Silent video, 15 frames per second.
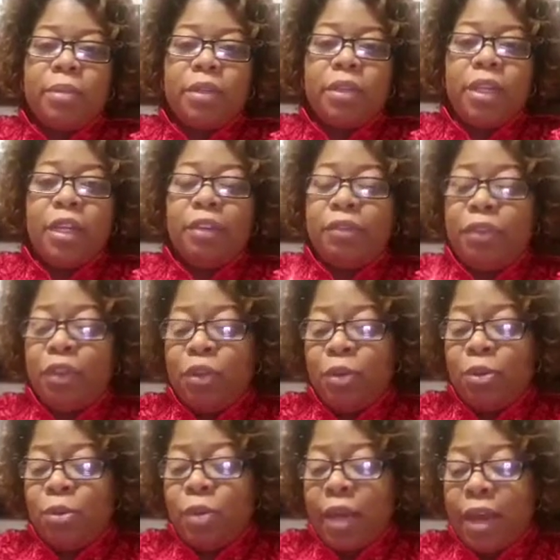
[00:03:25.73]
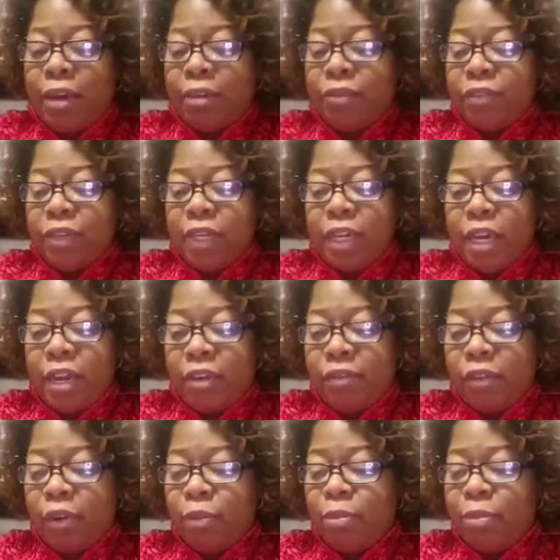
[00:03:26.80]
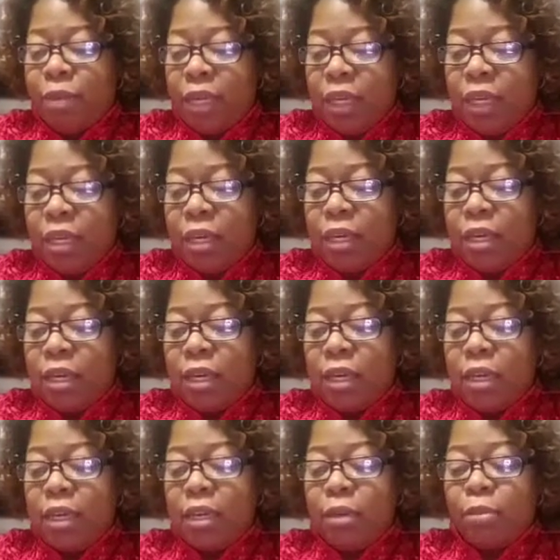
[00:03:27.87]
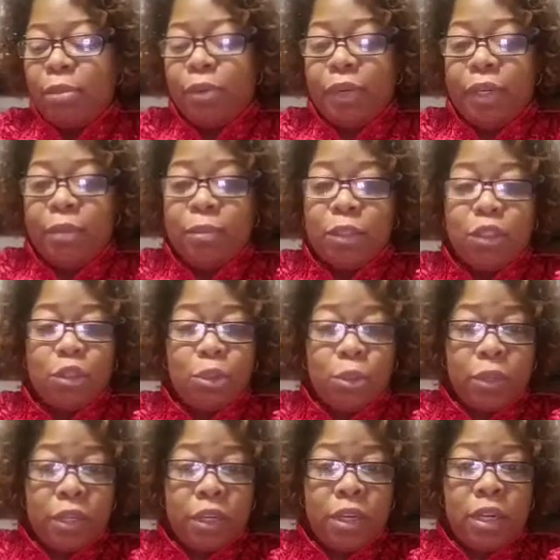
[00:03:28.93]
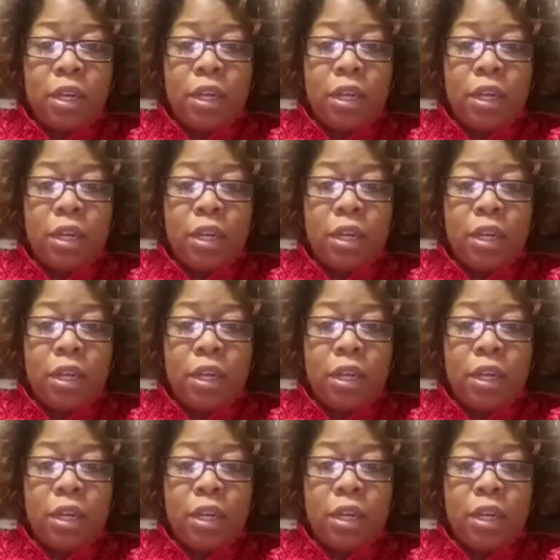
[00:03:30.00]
If you have never been in the premature